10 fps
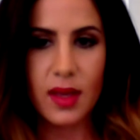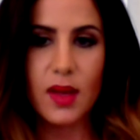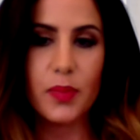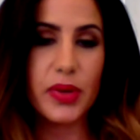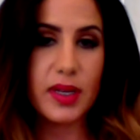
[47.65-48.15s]

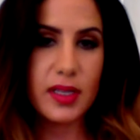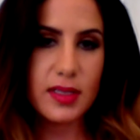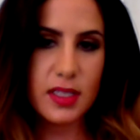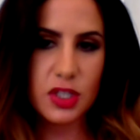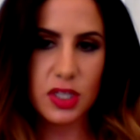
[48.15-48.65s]
But in
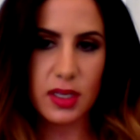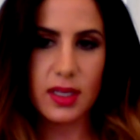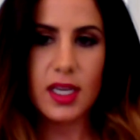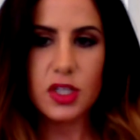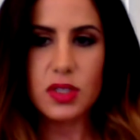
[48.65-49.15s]
addition,
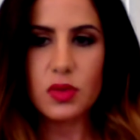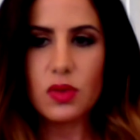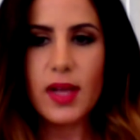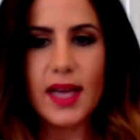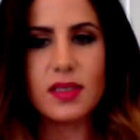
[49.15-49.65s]
each
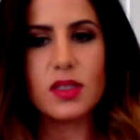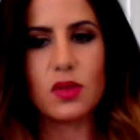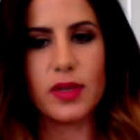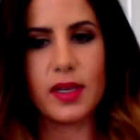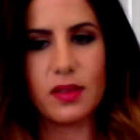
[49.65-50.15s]
school has its
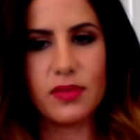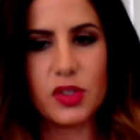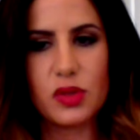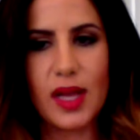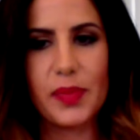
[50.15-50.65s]
own
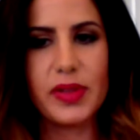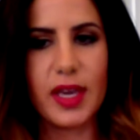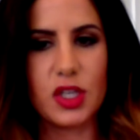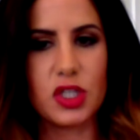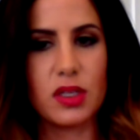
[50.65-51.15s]
individual
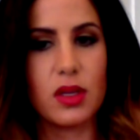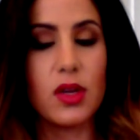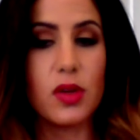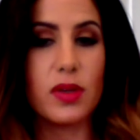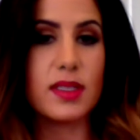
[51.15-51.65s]
application
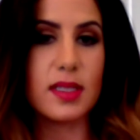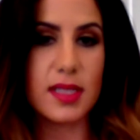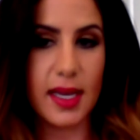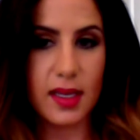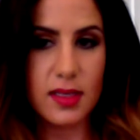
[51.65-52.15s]
known as the
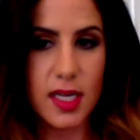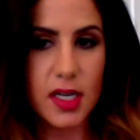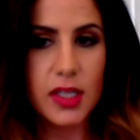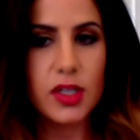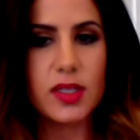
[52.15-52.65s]

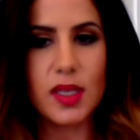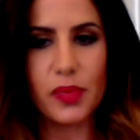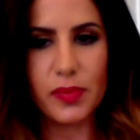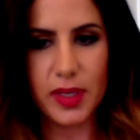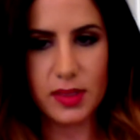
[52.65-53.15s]
secondary or
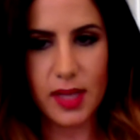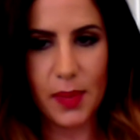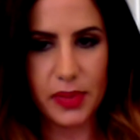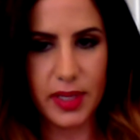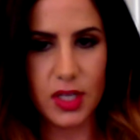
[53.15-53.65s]
supplemental
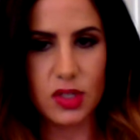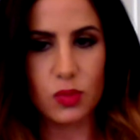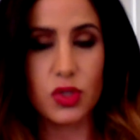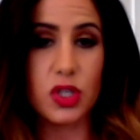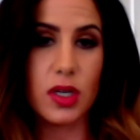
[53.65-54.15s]
application,
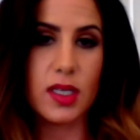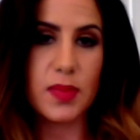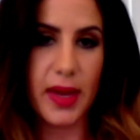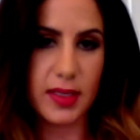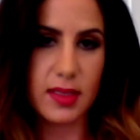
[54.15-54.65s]
which you're
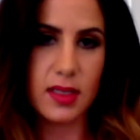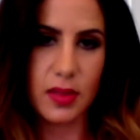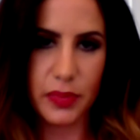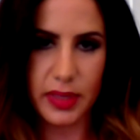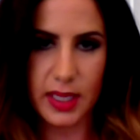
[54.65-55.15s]
expected to
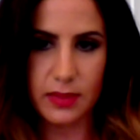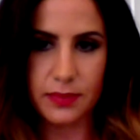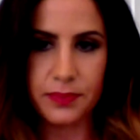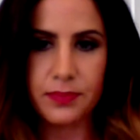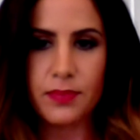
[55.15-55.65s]
complete.
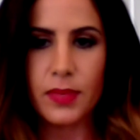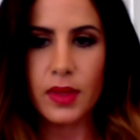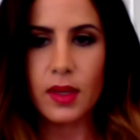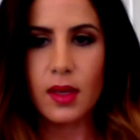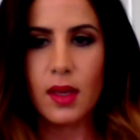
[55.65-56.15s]

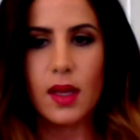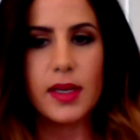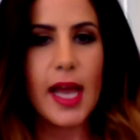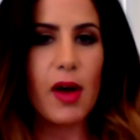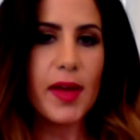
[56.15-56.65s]

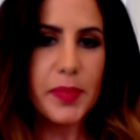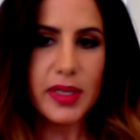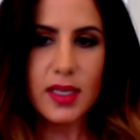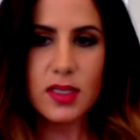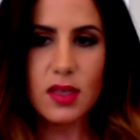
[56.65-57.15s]
Now,
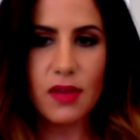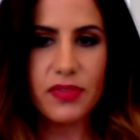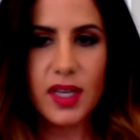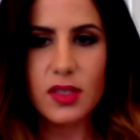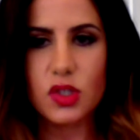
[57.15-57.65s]
applicants
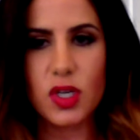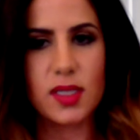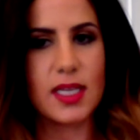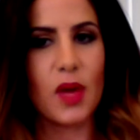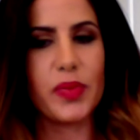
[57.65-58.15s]
often get
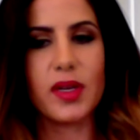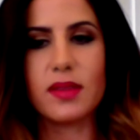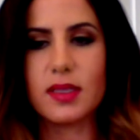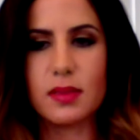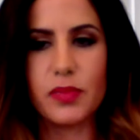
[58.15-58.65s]
stressed out
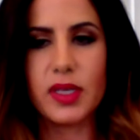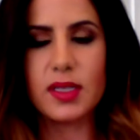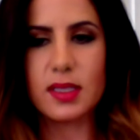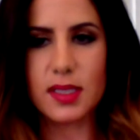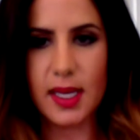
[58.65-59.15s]
because
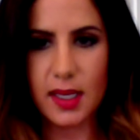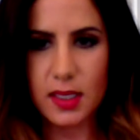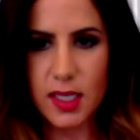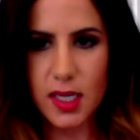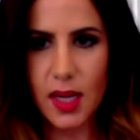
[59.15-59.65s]
the
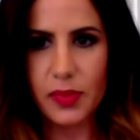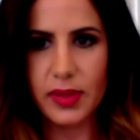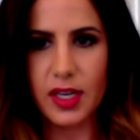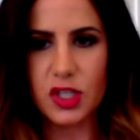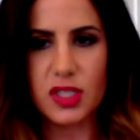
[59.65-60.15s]
secondary
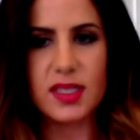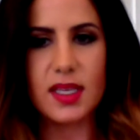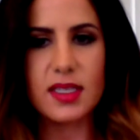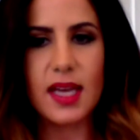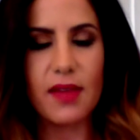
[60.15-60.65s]
applications
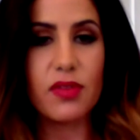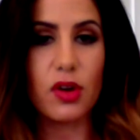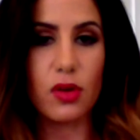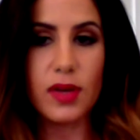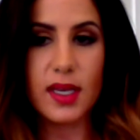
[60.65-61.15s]
tend to have their
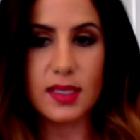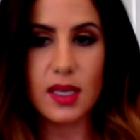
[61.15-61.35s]
own essay